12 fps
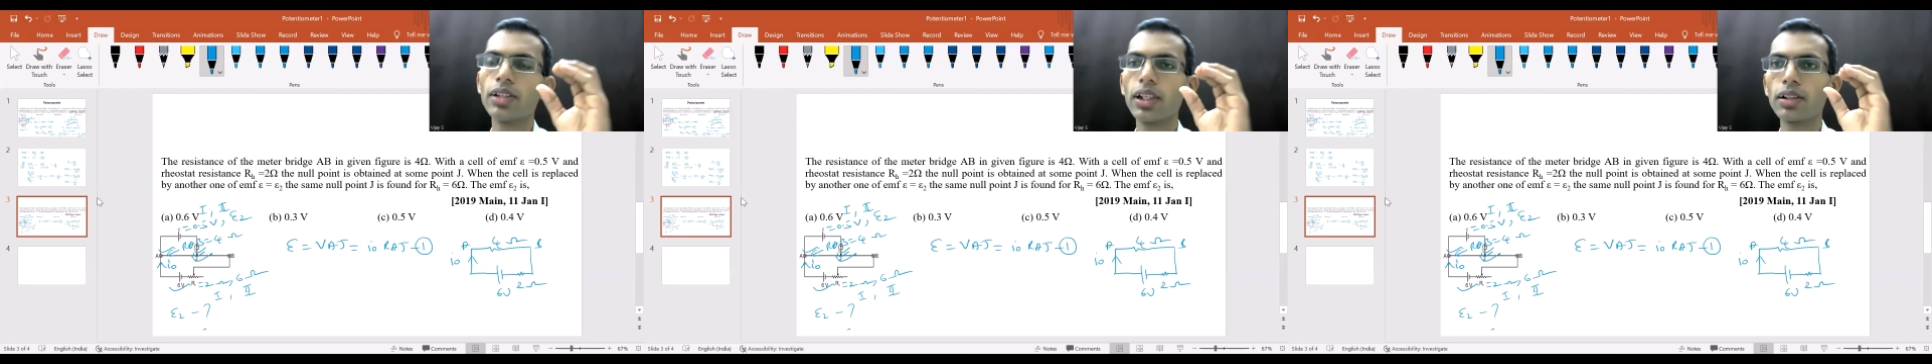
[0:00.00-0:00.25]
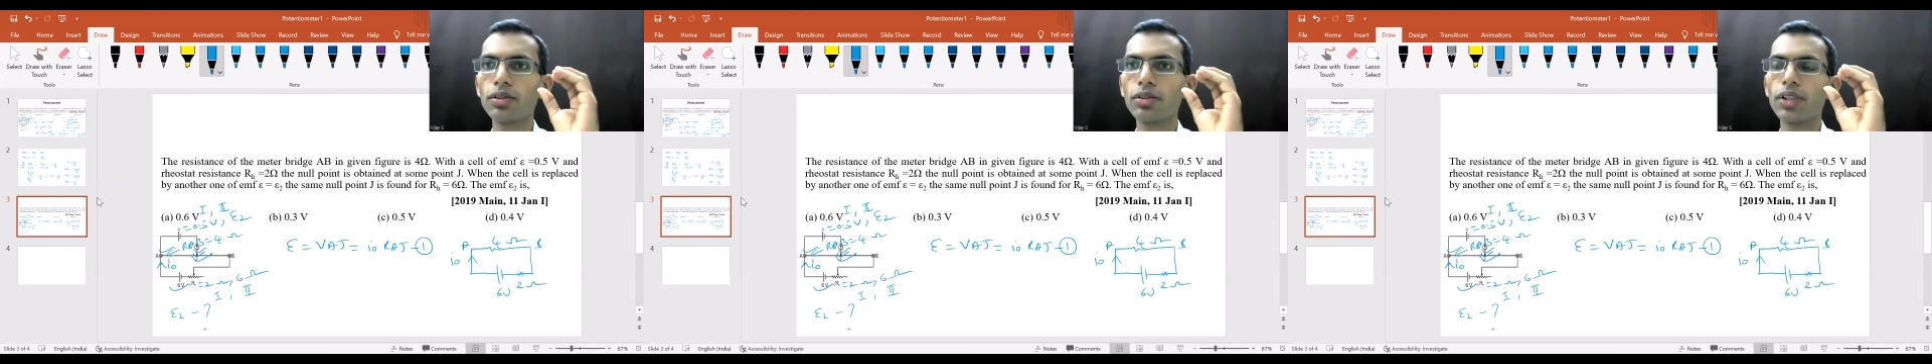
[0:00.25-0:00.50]

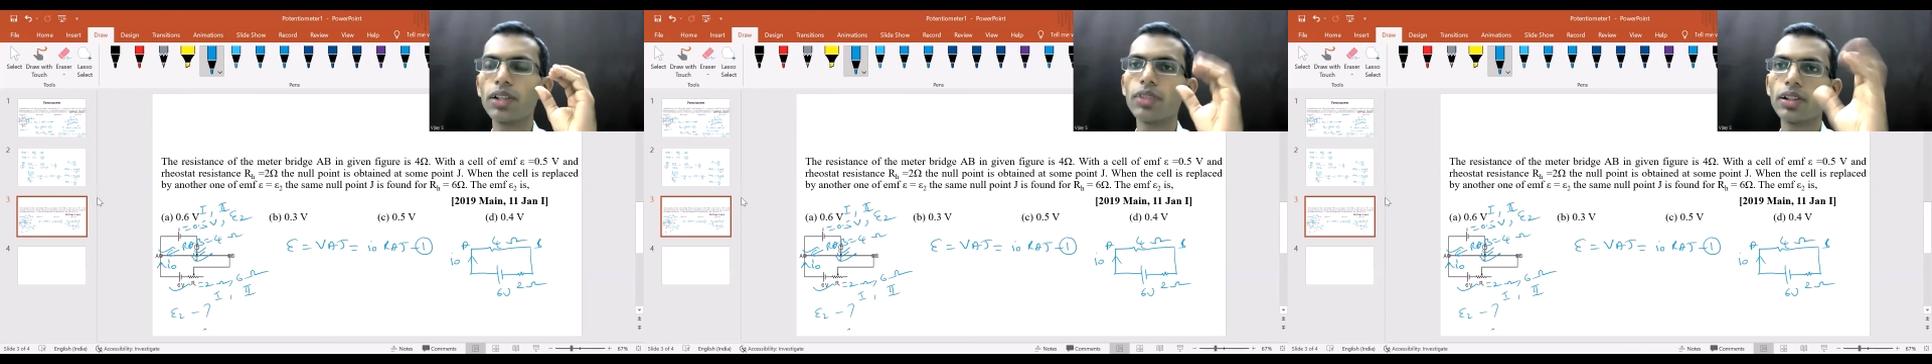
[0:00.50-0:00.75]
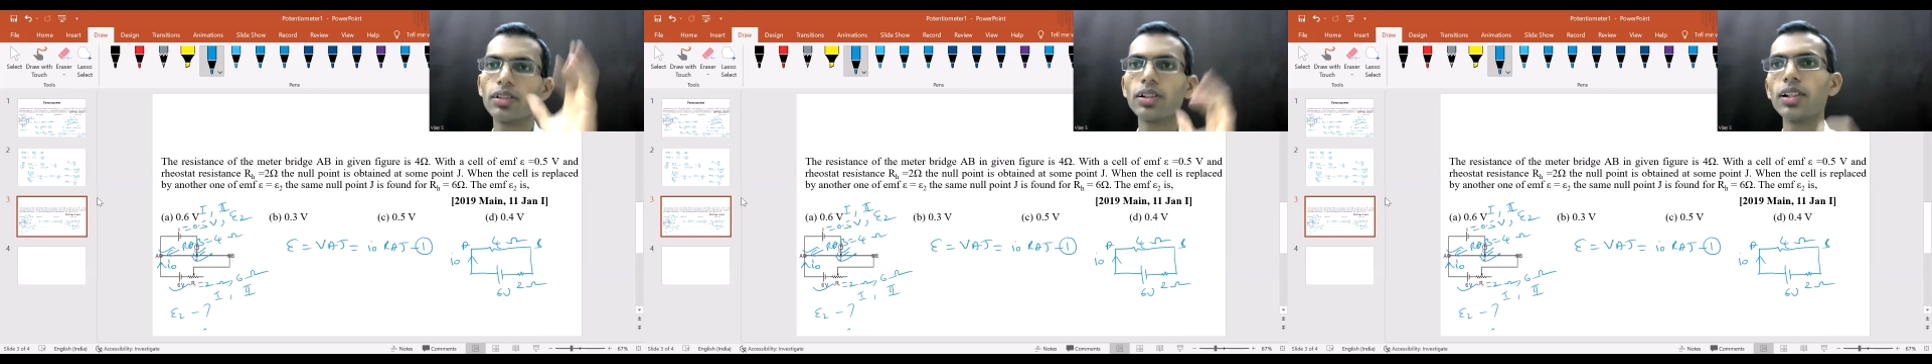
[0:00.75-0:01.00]
circuit for the
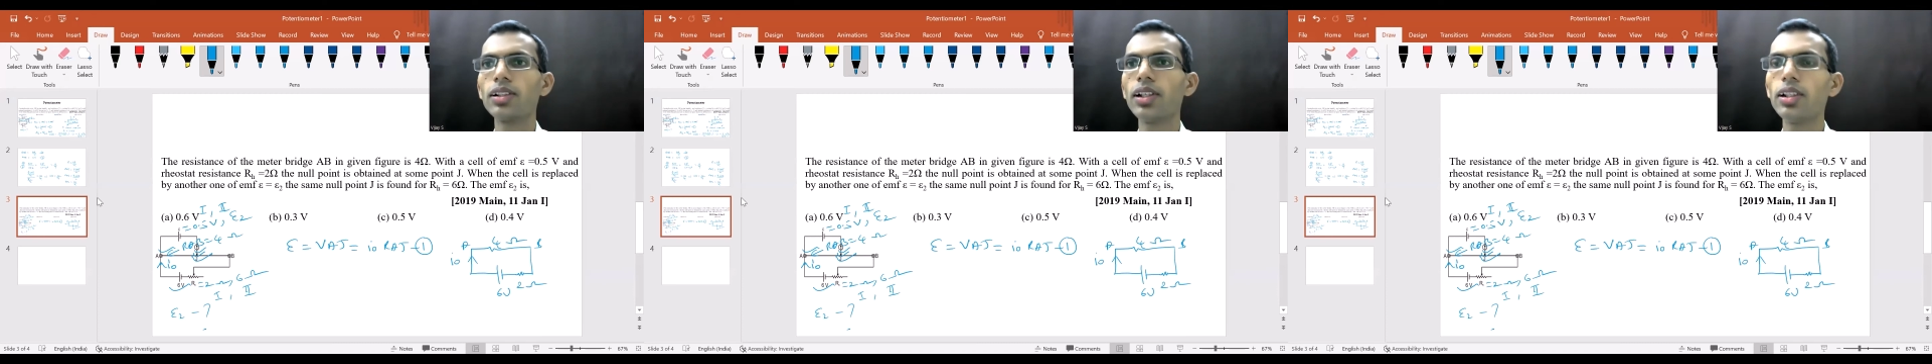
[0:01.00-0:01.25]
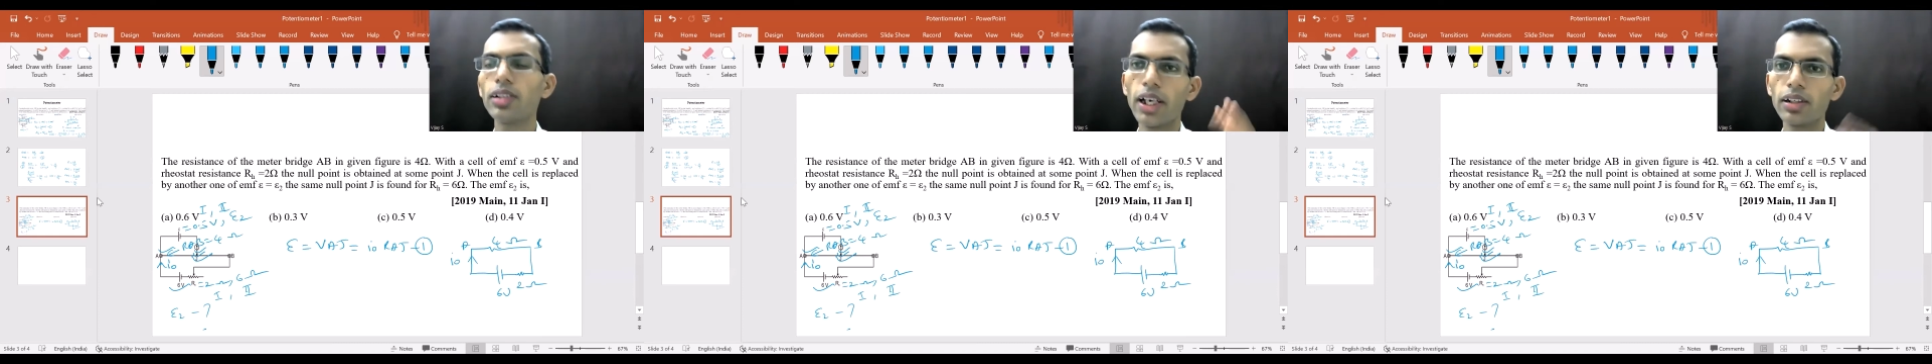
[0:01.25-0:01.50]
first case
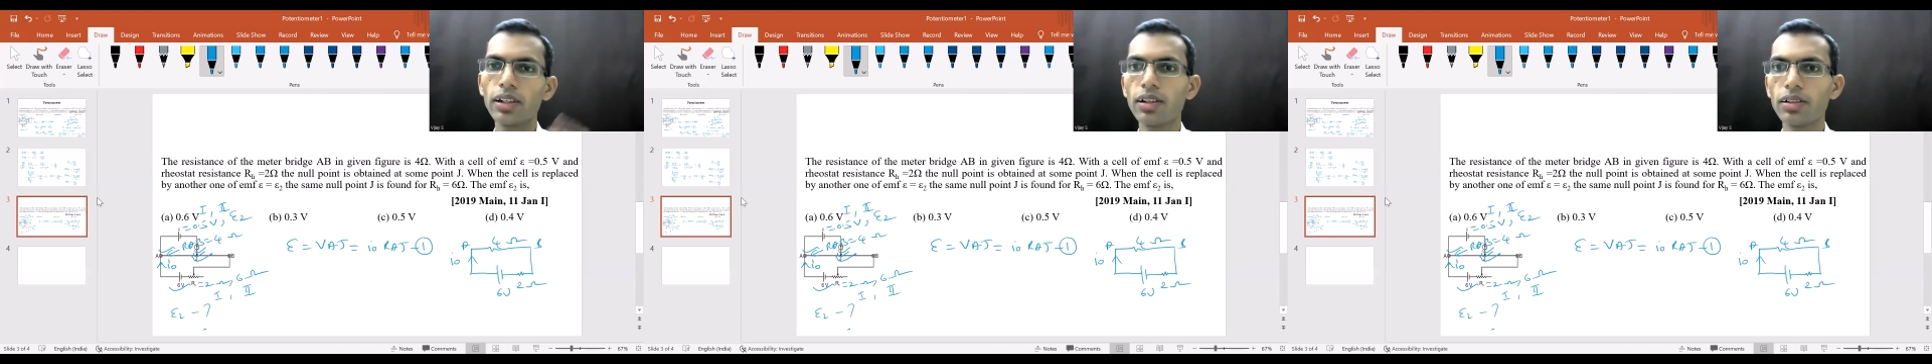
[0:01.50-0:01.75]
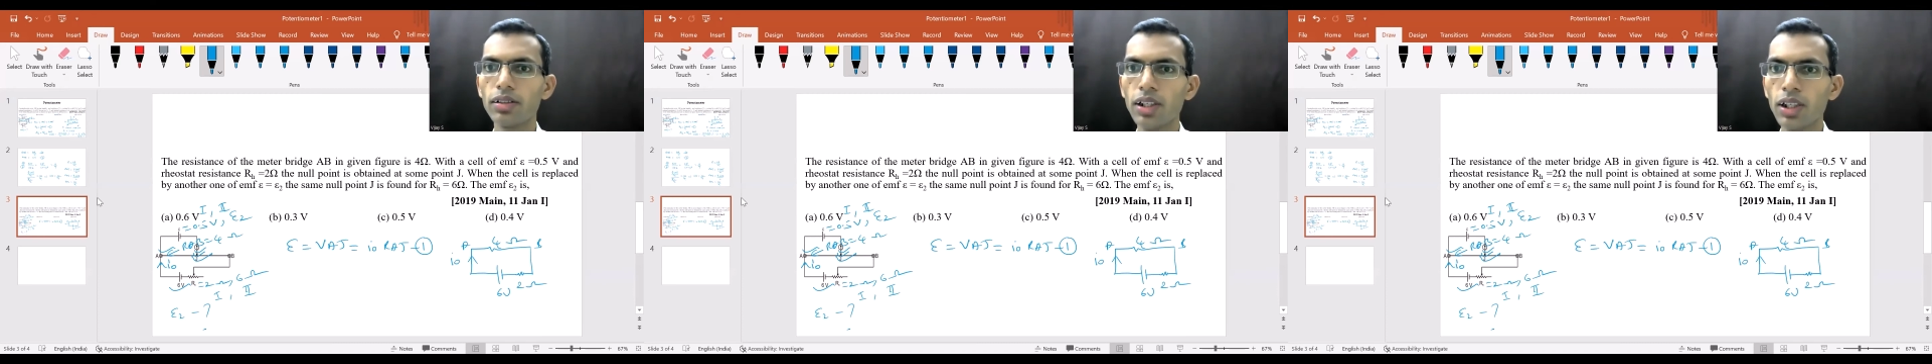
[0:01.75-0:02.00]
is
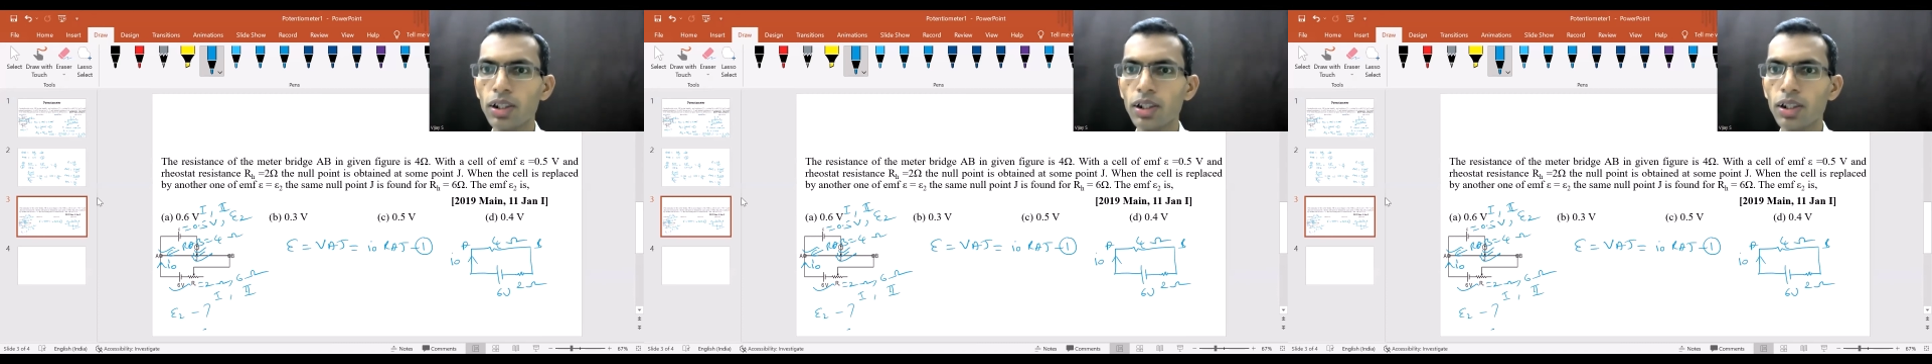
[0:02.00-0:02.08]
I0.